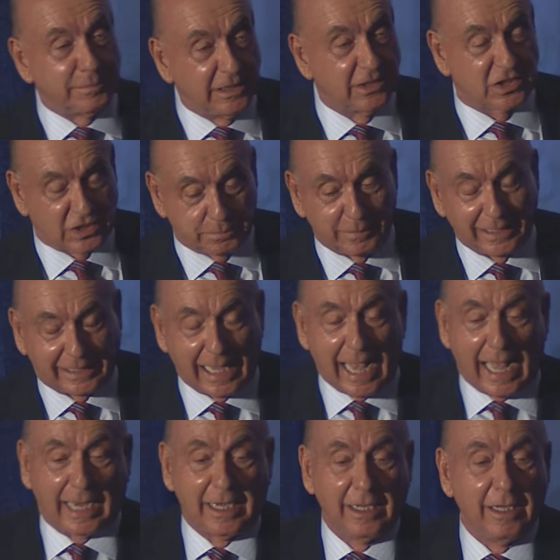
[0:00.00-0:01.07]
me to speak
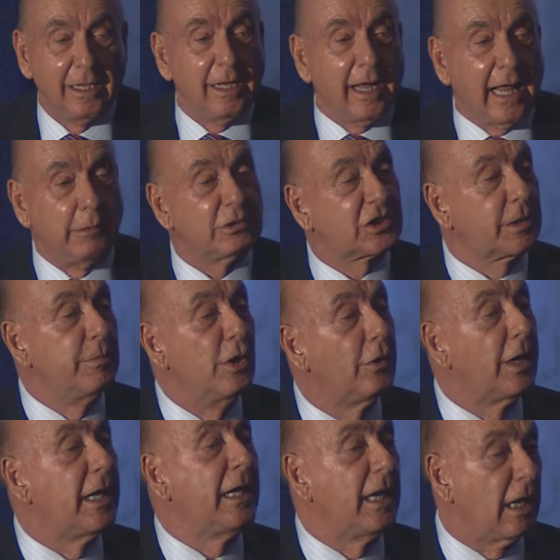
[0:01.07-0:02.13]
at, and it was
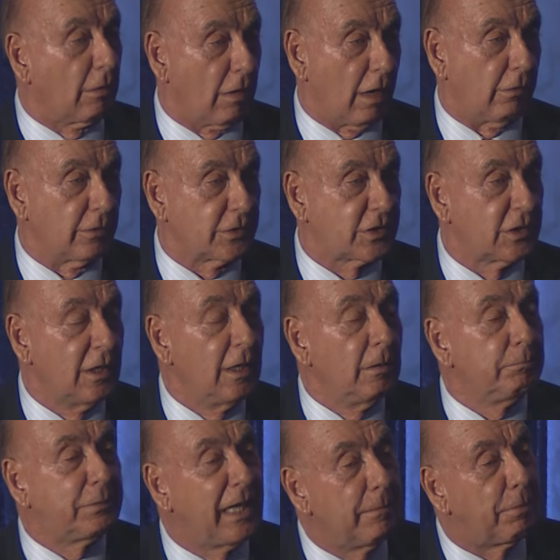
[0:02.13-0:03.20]
community heroes,
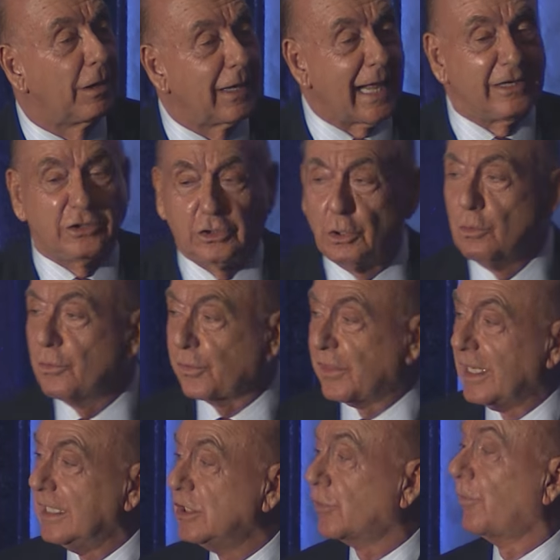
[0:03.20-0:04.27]
people that do
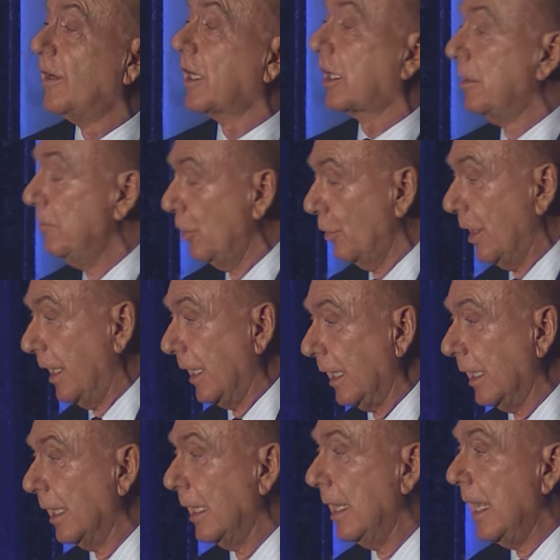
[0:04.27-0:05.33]
things for the community.
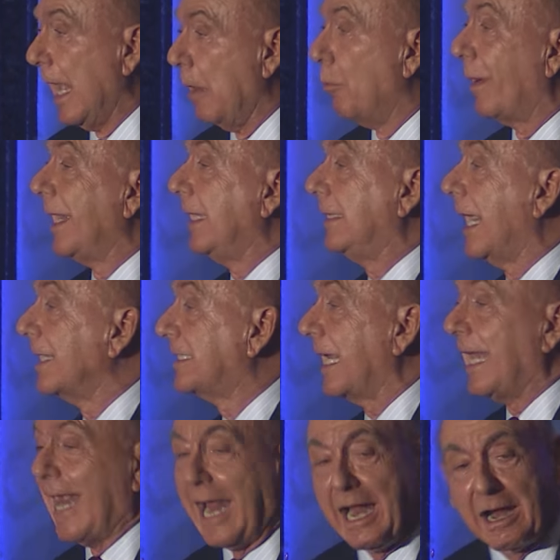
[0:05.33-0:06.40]
And what he does at
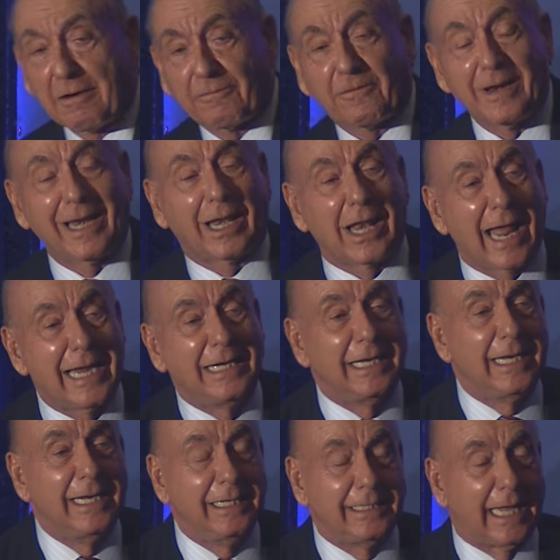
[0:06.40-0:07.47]
every
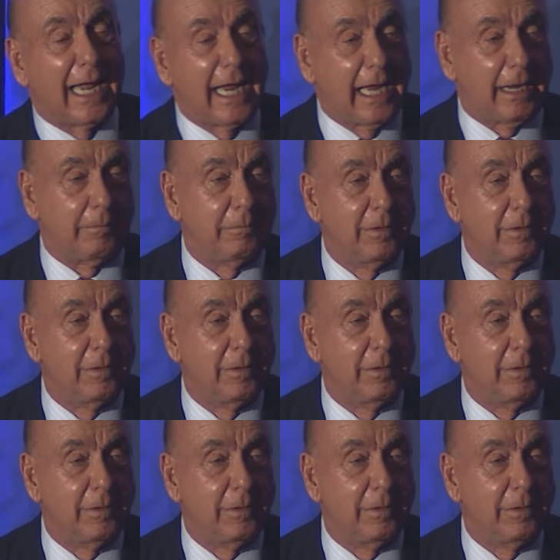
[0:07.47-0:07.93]
Lightning game,